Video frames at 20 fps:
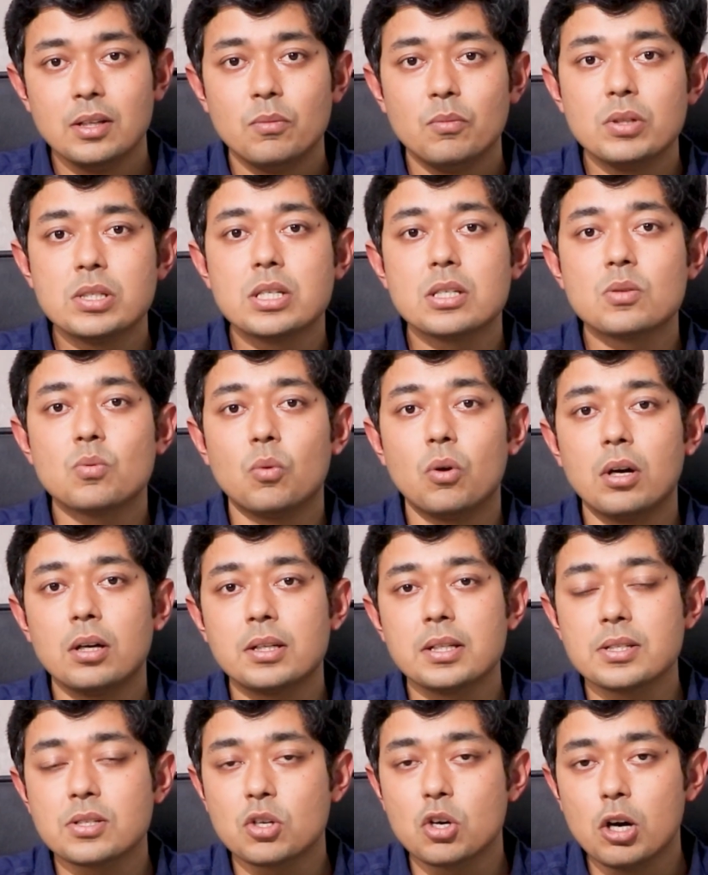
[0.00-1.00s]
which is
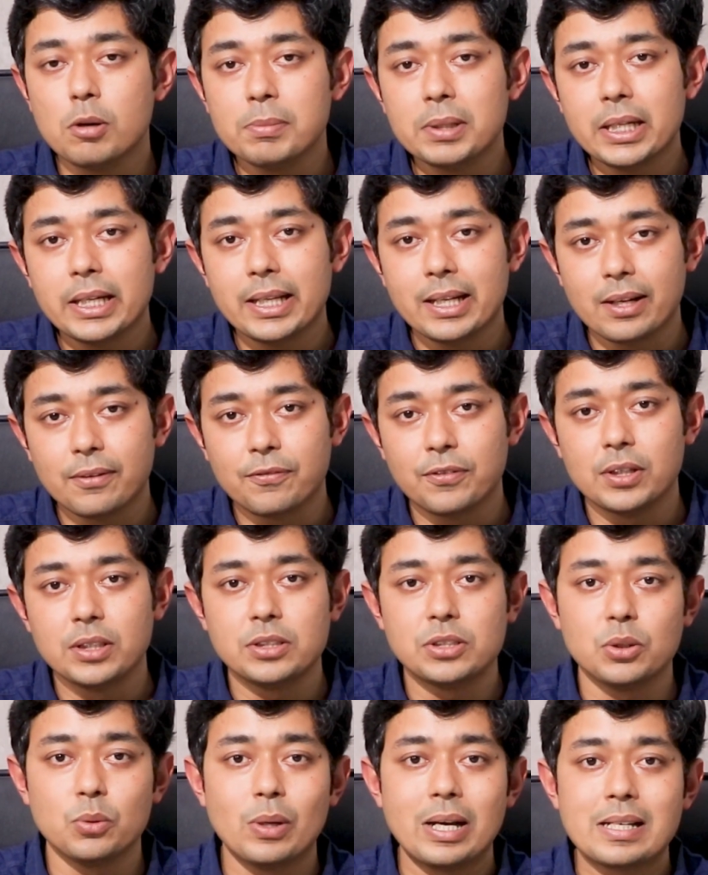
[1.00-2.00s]
what is commonly
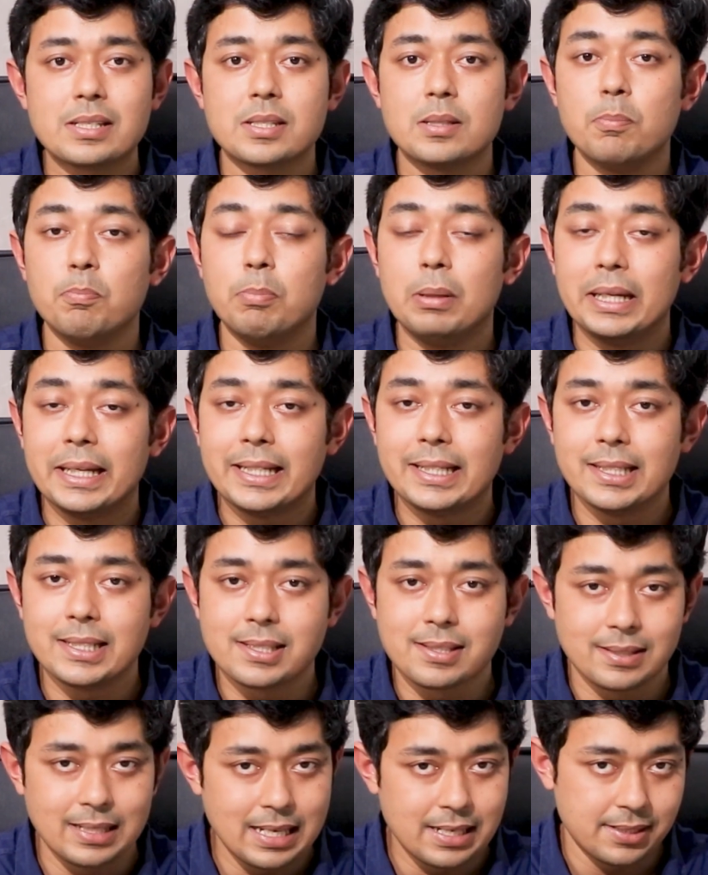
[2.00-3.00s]
referred to as the
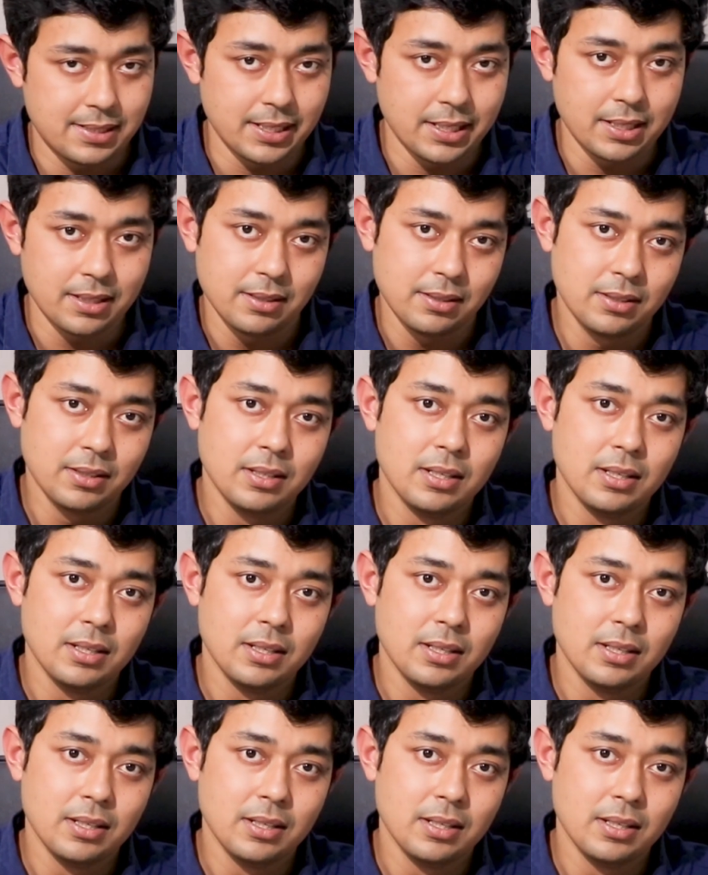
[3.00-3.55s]
bladeless LASIK,